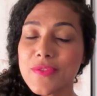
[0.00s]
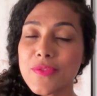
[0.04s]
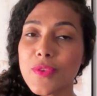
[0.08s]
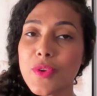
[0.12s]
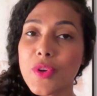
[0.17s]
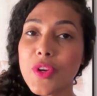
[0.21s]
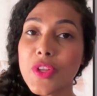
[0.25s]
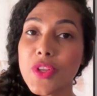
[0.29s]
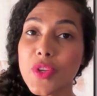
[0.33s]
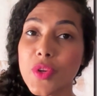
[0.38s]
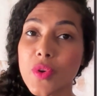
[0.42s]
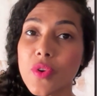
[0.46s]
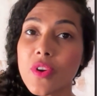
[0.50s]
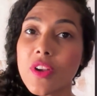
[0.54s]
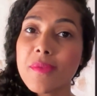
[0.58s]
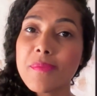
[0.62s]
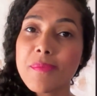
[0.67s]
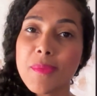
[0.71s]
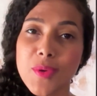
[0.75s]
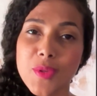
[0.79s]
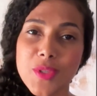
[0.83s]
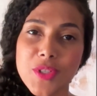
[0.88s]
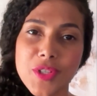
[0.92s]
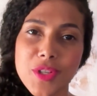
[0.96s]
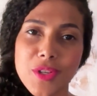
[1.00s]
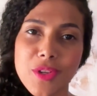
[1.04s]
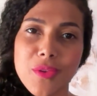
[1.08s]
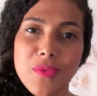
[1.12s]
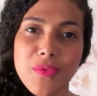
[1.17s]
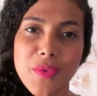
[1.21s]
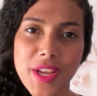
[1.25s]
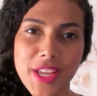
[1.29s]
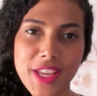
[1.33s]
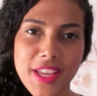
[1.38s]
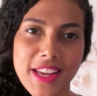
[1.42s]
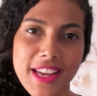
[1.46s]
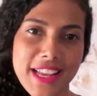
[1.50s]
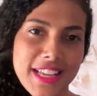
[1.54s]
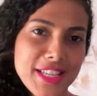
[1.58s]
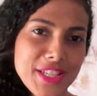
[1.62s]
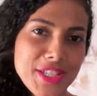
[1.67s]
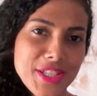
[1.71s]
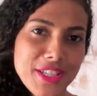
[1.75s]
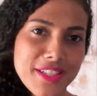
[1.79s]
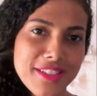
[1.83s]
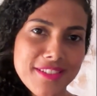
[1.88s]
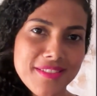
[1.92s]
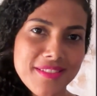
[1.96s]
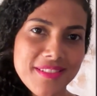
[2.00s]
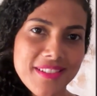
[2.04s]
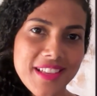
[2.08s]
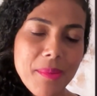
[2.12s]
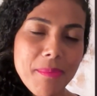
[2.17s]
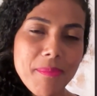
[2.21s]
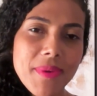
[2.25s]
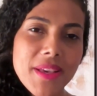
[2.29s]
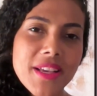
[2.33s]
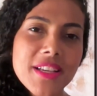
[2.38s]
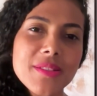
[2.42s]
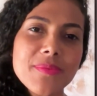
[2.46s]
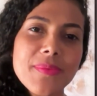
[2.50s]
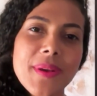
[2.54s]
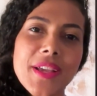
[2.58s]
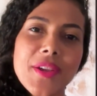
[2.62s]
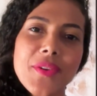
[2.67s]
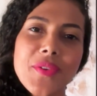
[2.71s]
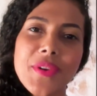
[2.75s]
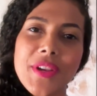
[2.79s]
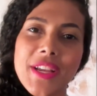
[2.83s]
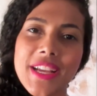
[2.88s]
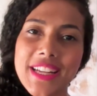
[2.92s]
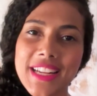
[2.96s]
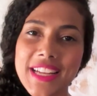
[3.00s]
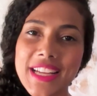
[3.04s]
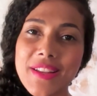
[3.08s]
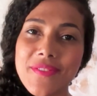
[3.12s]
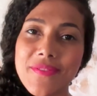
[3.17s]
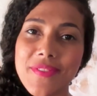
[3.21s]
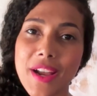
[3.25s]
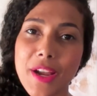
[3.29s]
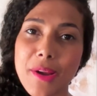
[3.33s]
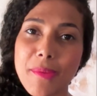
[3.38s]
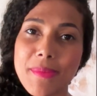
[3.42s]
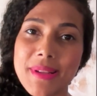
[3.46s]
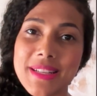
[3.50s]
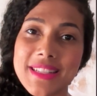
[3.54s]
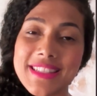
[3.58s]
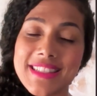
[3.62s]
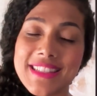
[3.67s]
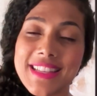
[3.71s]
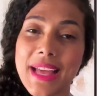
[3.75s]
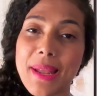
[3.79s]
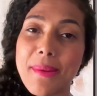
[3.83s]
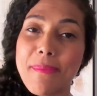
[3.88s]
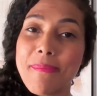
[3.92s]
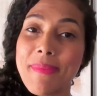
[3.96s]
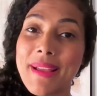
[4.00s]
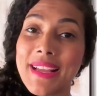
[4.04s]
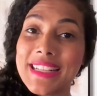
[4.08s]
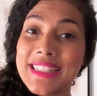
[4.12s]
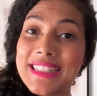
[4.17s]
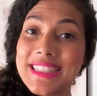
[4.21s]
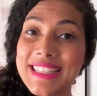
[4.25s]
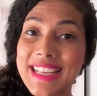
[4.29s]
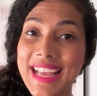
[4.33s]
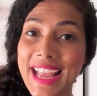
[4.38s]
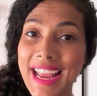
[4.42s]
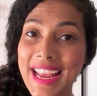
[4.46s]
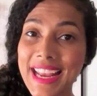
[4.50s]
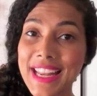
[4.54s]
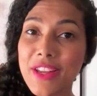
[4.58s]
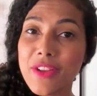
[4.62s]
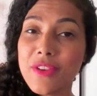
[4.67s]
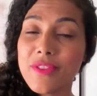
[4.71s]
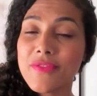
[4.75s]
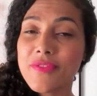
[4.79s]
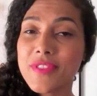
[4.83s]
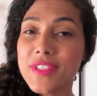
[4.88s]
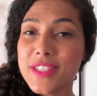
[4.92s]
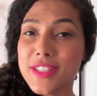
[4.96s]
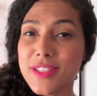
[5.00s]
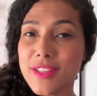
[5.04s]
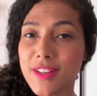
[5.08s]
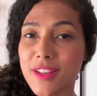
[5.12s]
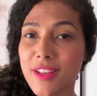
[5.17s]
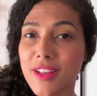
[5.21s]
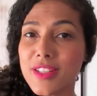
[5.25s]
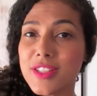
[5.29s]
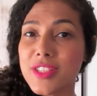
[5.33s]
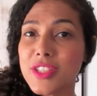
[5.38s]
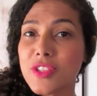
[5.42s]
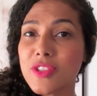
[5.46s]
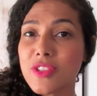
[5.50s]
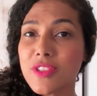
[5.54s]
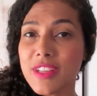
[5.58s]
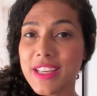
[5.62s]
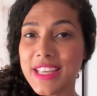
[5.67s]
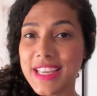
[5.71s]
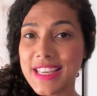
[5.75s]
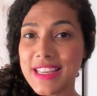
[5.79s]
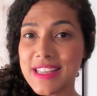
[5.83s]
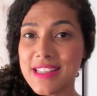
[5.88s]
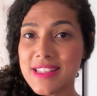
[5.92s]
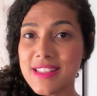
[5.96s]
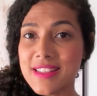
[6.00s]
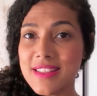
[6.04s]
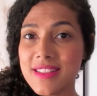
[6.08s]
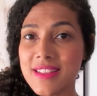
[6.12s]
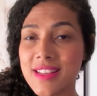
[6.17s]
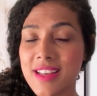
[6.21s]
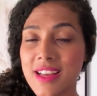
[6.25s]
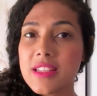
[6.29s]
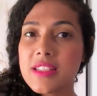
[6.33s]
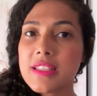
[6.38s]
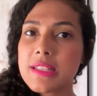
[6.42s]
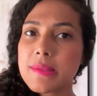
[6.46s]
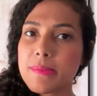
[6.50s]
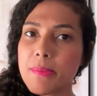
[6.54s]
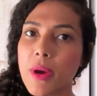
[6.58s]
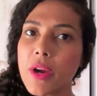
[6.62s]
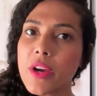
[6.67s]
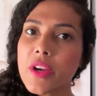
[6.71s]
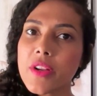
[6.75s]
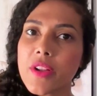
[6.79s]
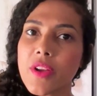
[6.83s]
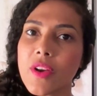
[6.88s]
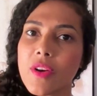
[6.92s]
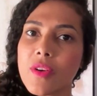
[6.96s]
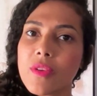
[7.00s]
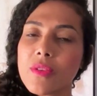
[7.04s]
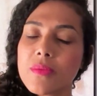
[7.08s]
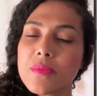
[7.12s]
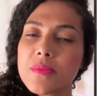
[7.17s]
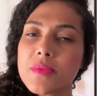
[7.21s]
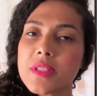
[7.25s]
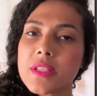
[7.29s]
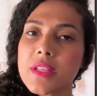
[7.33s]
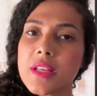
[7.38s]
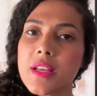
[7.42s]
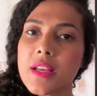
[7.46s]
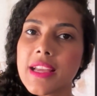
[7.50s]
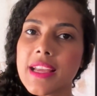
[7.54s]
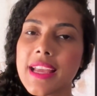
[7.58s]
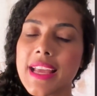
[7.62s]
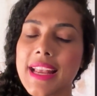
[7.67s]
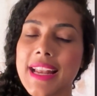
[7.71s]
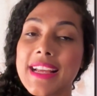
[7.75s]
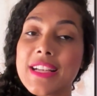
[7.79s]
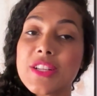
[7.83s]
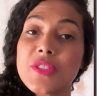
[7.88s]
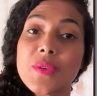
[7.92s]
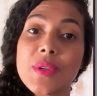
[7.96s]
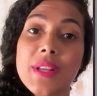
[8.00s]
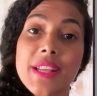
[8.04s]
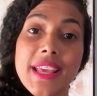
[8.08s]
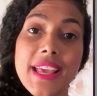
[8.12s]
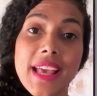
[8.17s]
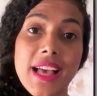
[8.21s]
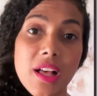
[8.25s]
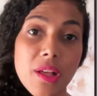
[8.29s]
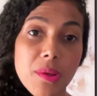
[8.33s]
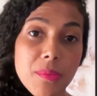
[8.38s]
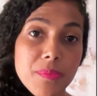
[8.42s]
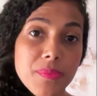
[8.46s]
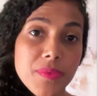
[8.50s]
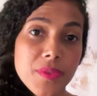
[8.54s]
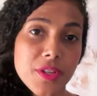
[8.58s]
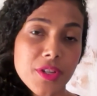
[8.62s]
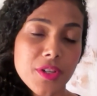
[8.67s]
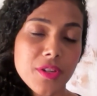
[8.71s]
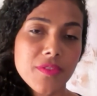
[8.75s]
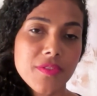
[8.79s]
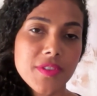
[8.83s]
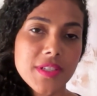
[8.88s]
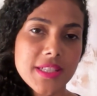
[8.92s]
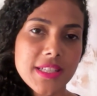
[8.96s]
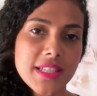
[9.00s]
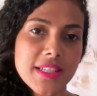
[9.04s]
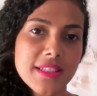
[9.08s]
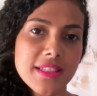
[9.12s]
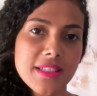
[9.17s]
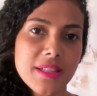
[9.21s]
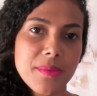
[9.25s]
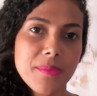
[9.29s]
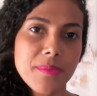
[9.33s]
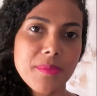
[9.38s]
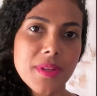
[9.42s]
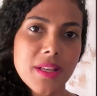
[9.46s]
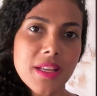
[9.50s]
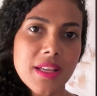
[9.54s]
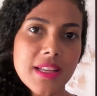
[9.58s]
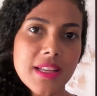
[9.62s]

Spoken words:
for your emotional regulation. Because by creating environments that maintain your physiological ease, smart homes can actually help the nervous system